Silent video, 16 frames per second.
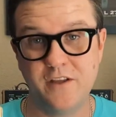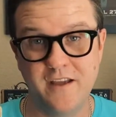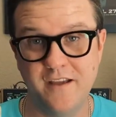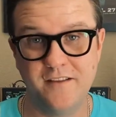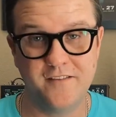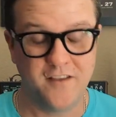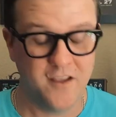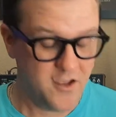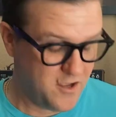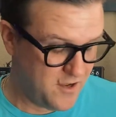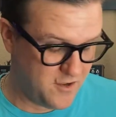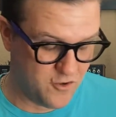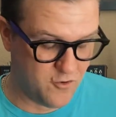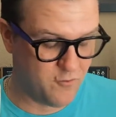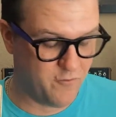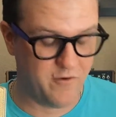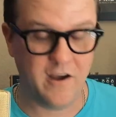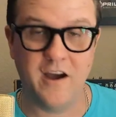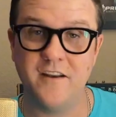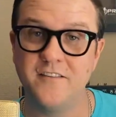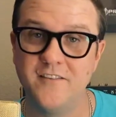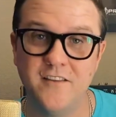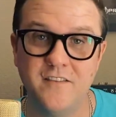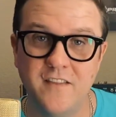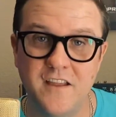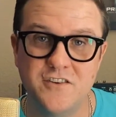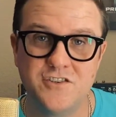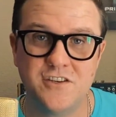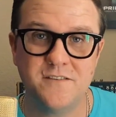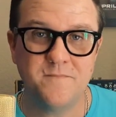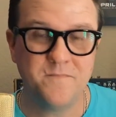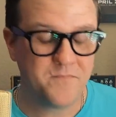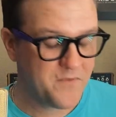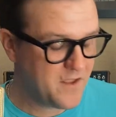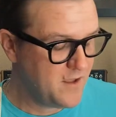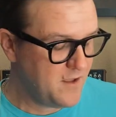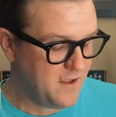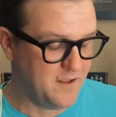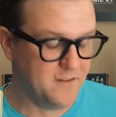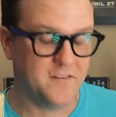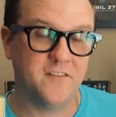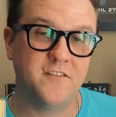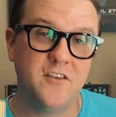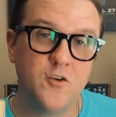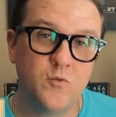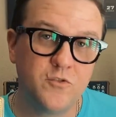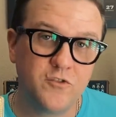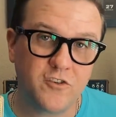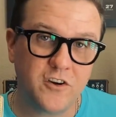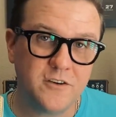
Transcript: is. You've got a synth engine, it's a sequencer,